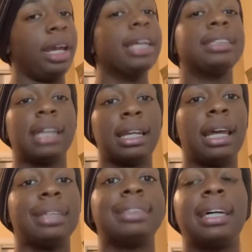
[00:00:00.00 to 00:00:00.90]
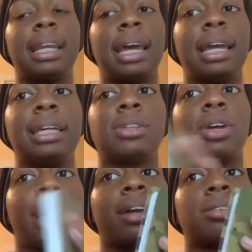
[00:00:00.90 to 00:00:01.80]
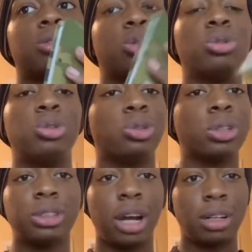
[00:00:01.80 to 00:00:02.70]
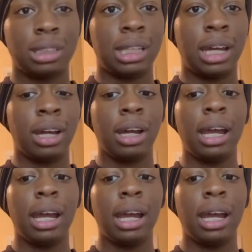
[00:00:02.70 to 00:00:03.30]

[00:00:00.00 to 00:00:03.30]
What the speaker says: It's Sunday. Sunday, it's only like 2 drill sergeants there,